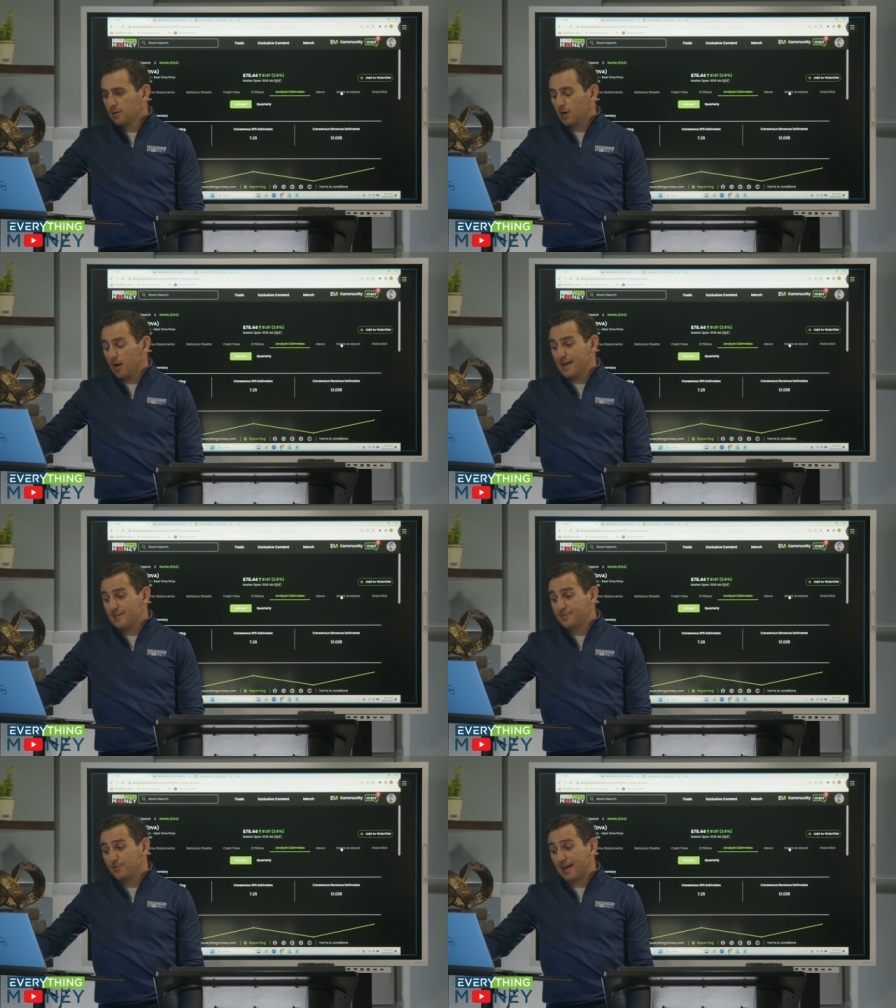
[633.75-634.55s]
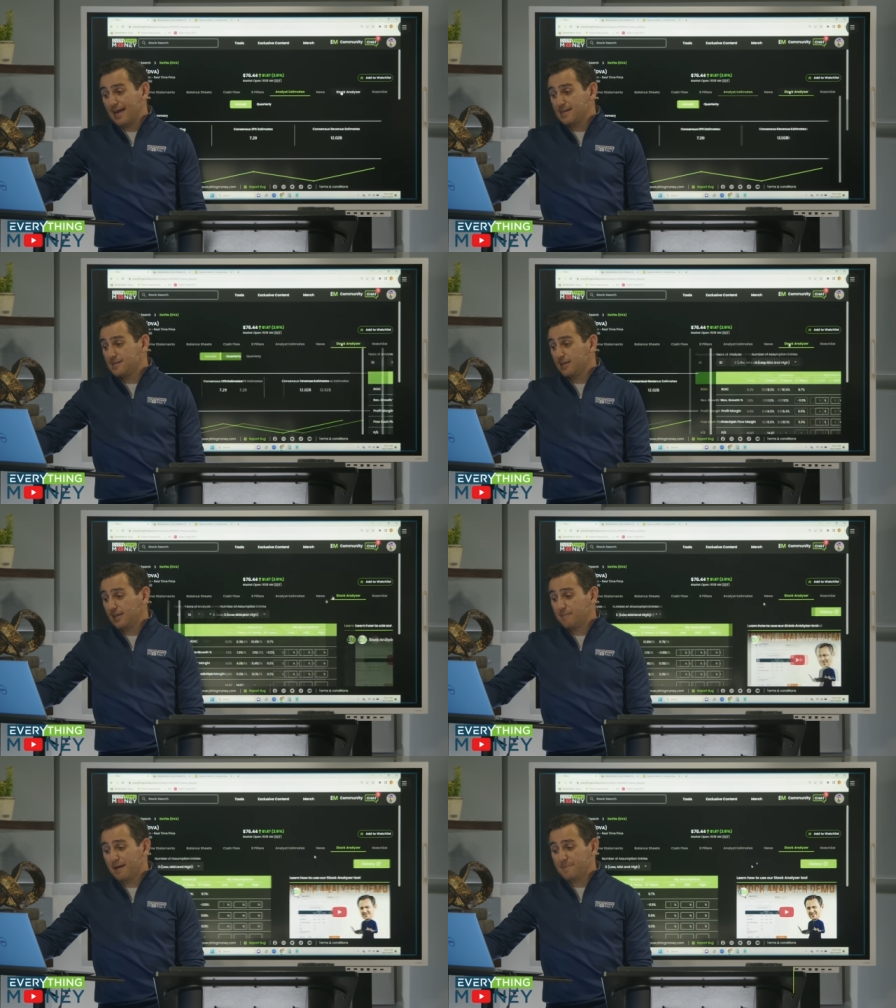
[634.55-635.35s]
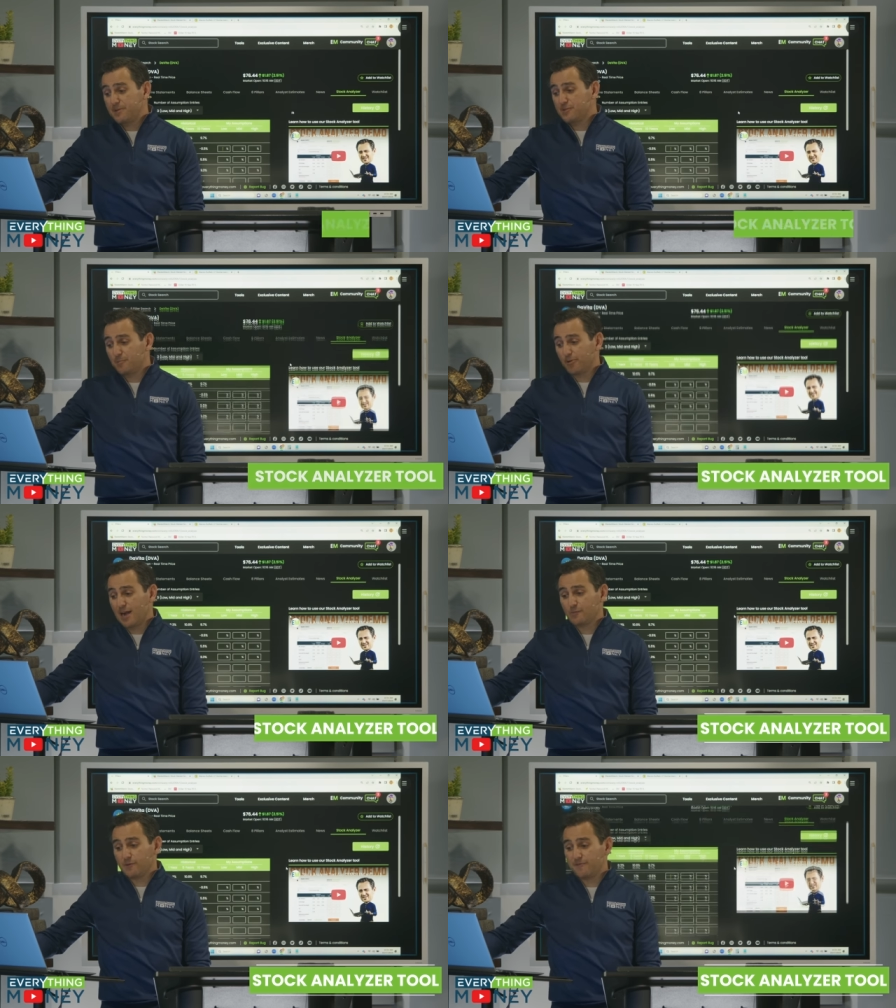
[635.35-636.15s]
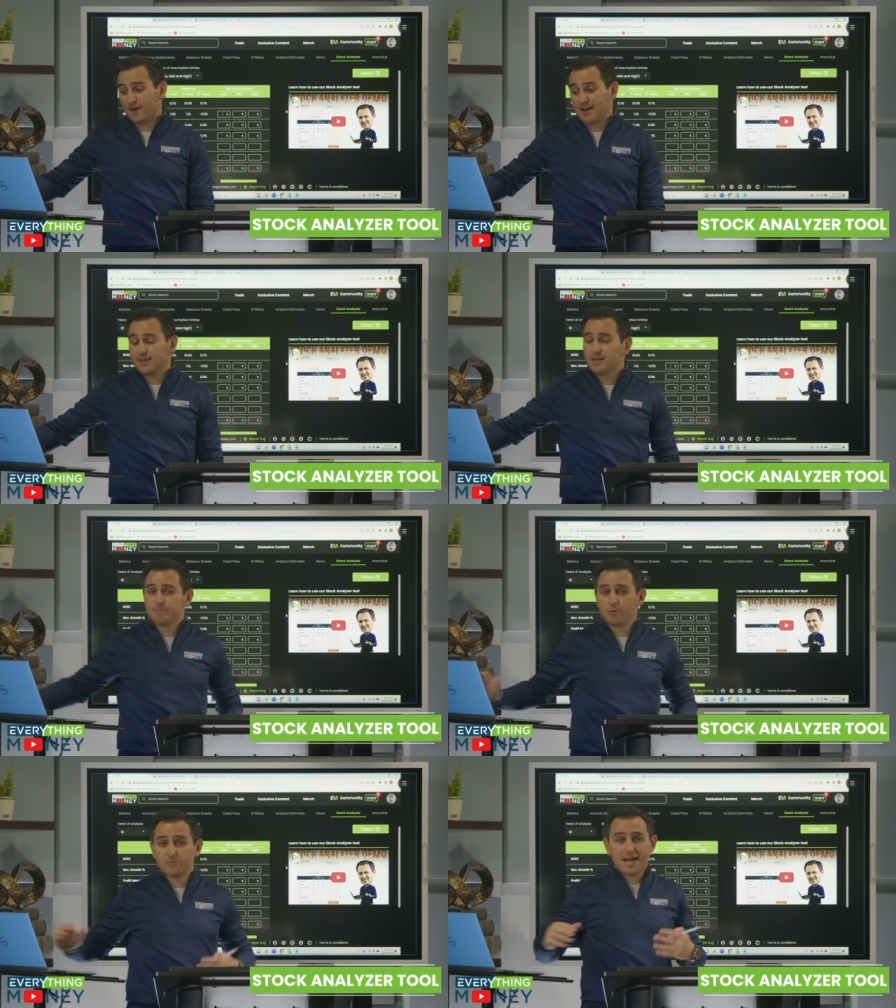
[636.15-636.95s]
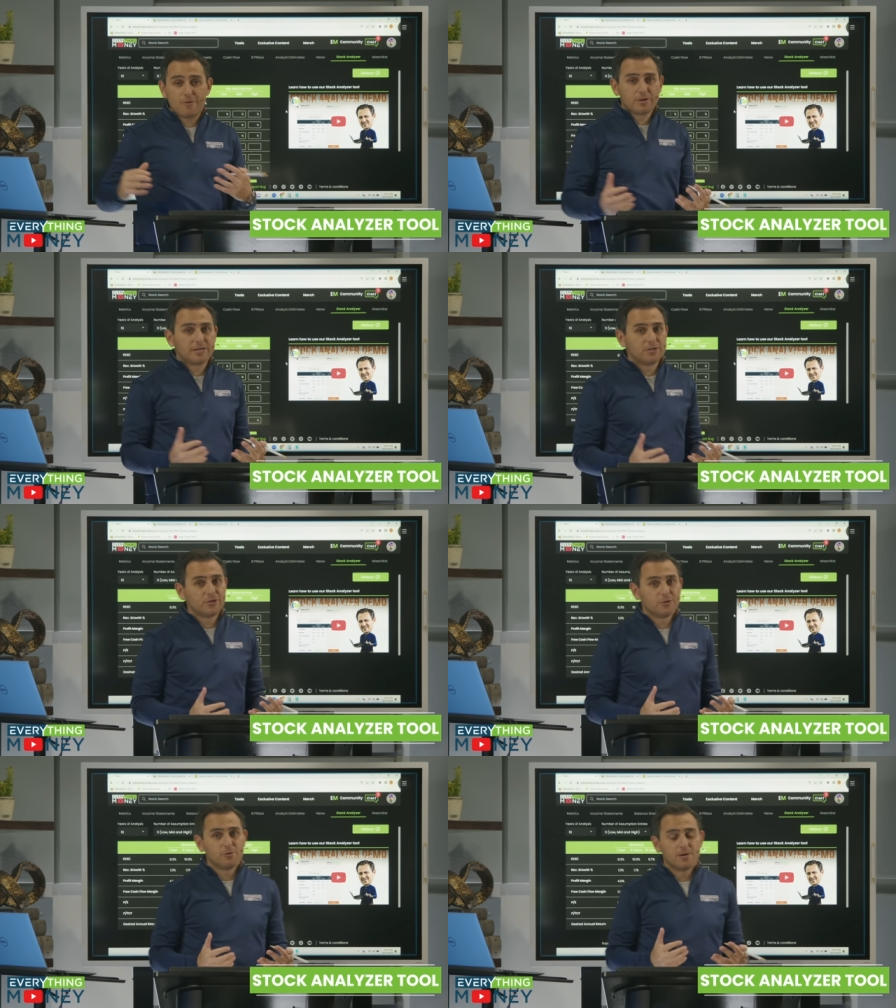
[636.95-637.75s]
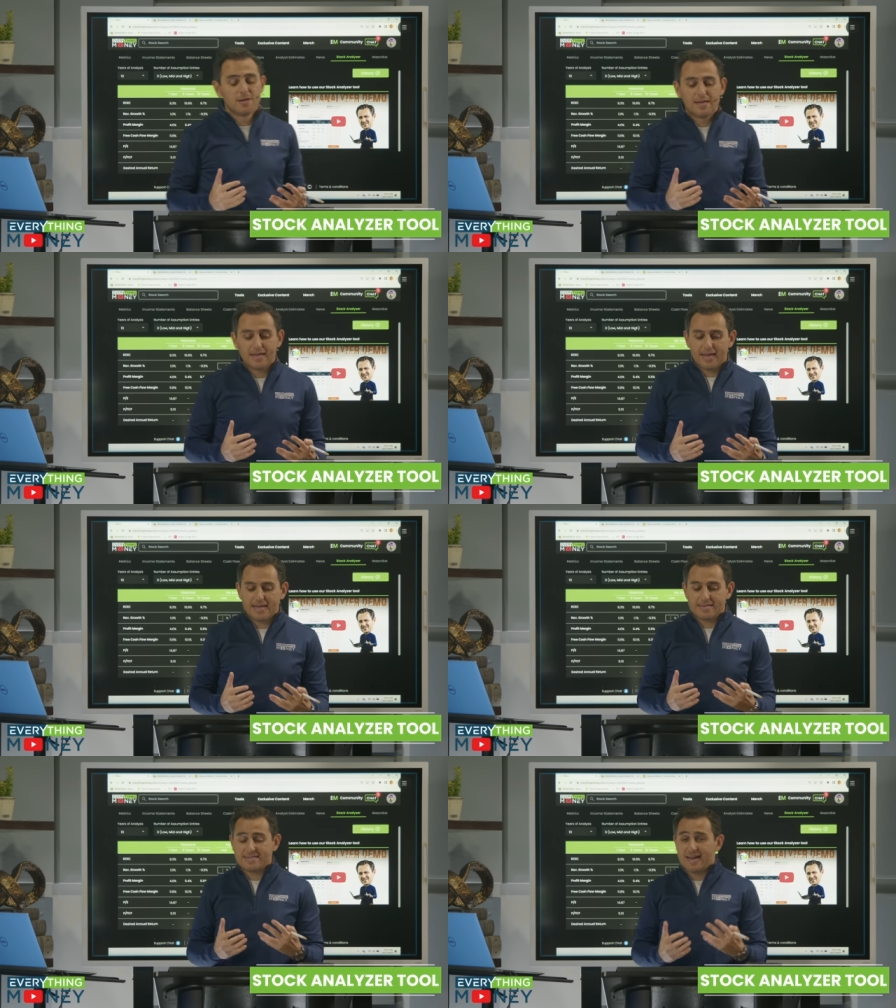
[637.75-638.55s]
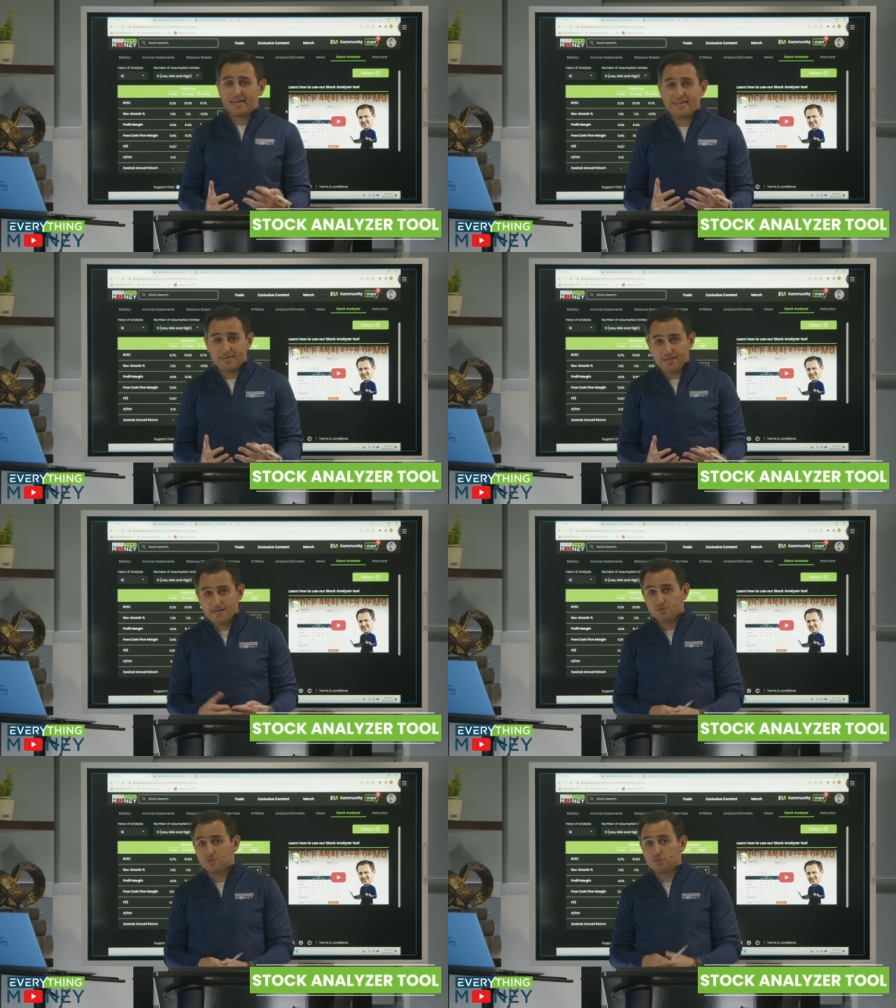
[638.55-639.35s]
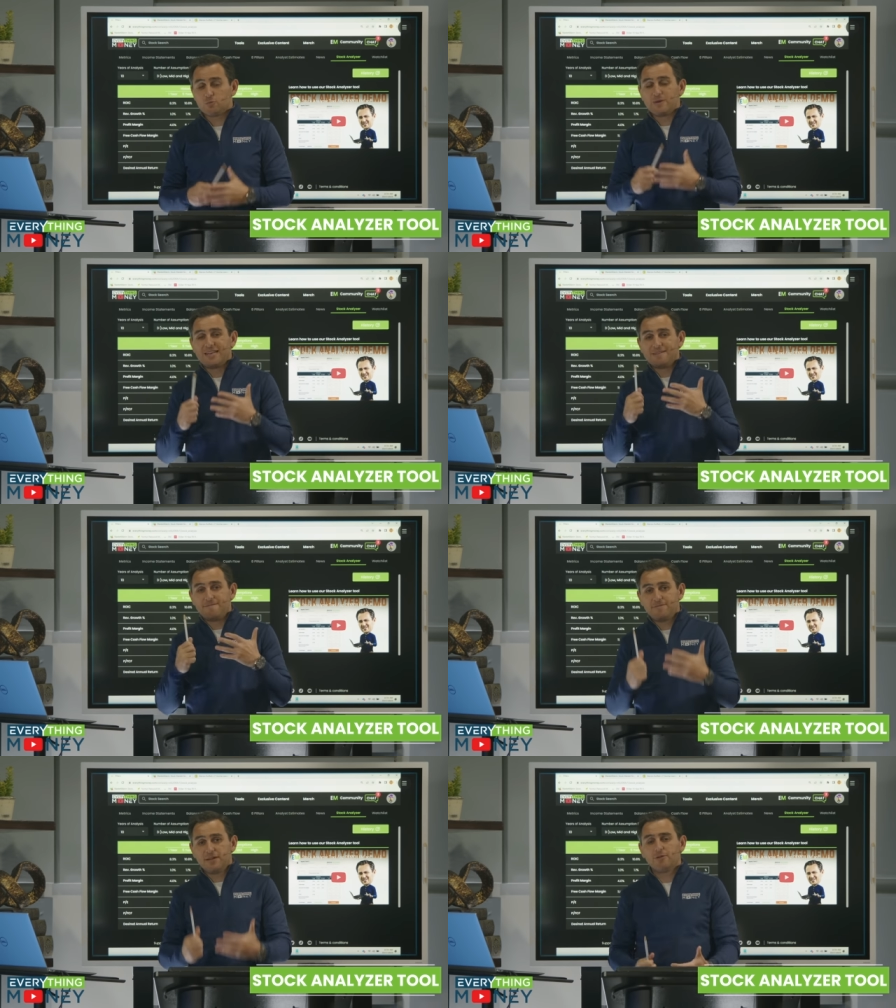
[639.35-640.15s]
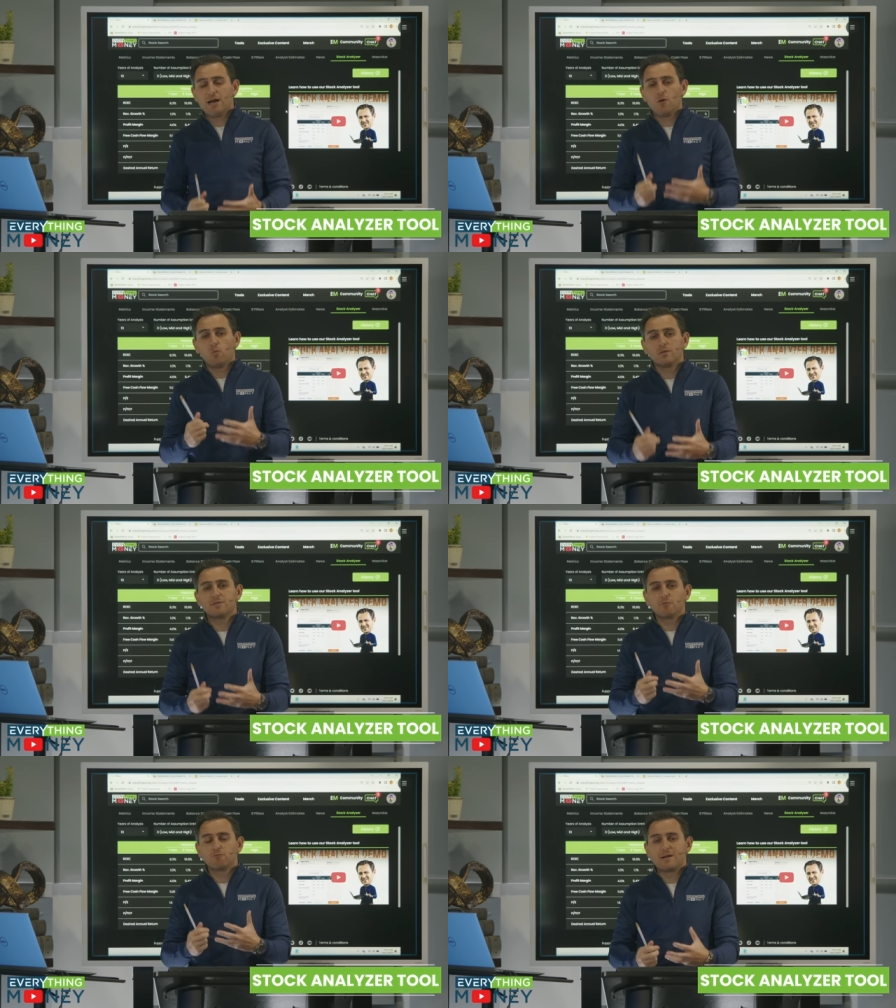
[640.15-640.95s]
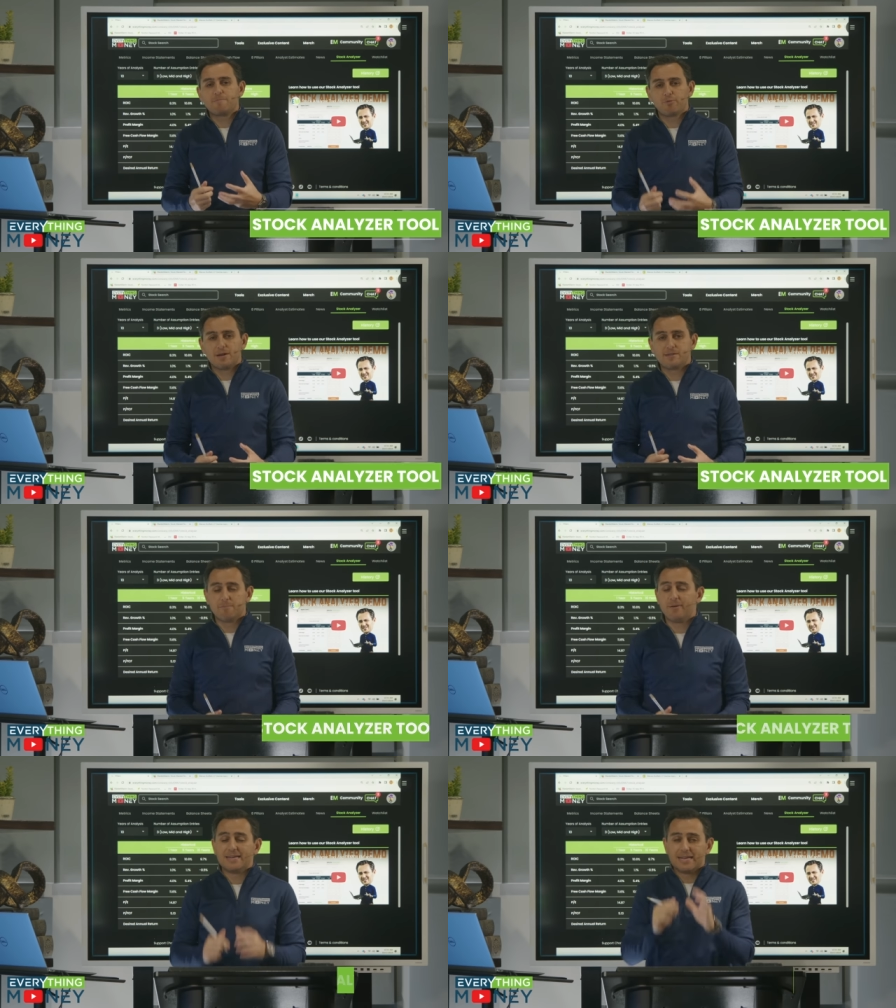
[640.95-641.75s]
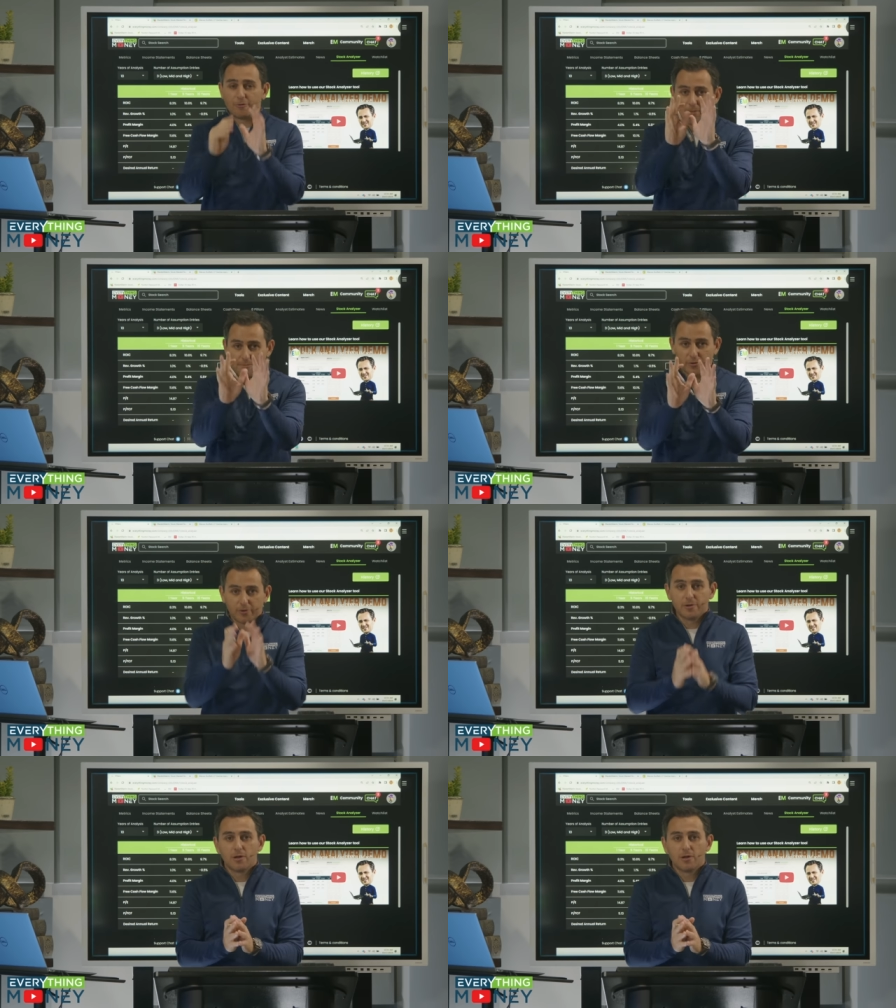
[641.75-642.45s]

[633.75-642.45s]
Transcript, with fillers: all right so guys you might be surprised what we find here but now we're going to do a stock analyzer, we need to figure out what's the right price to pay. Now, remember,